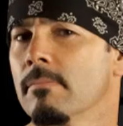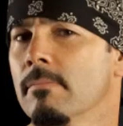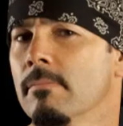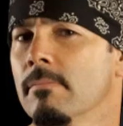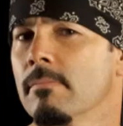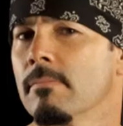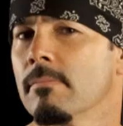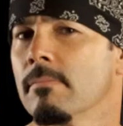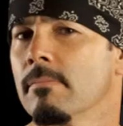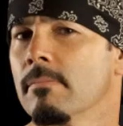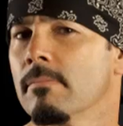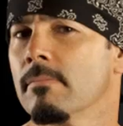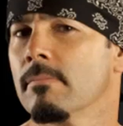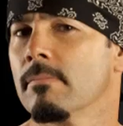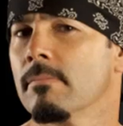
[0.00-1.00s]

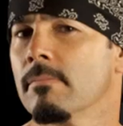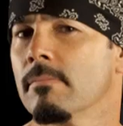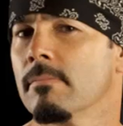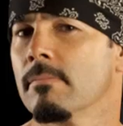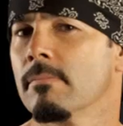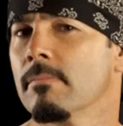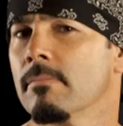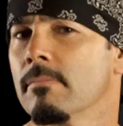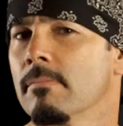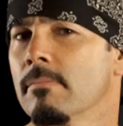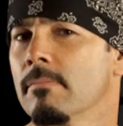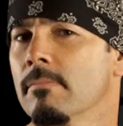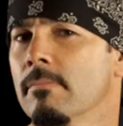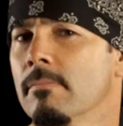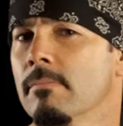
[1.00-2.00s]
(silence)